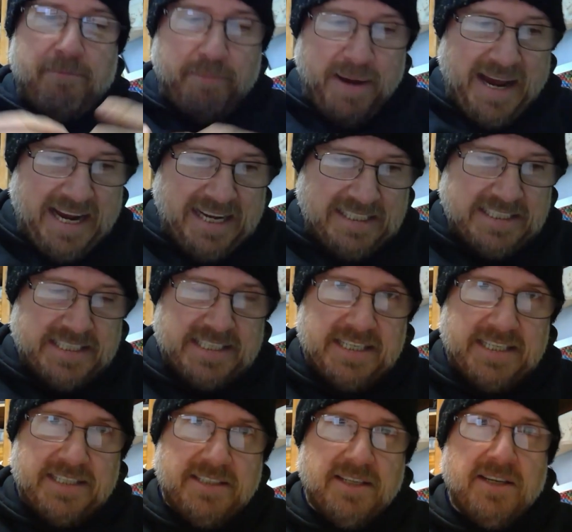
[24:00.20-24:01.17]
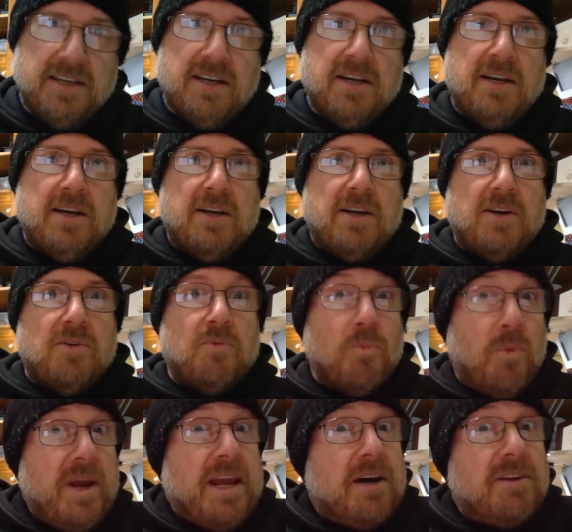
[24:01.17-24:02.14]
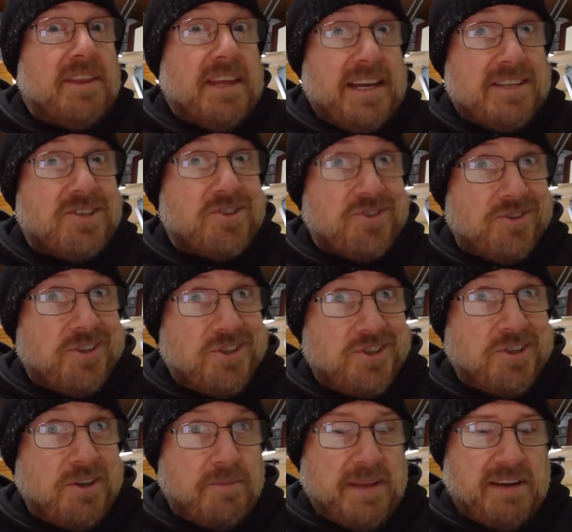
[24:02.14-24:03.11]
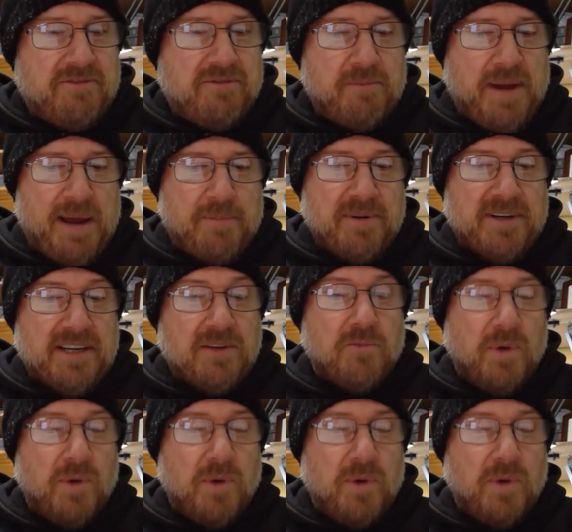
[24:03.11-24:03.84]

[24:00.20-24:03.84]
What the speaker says: paladin, we are there to try and stop that from happening.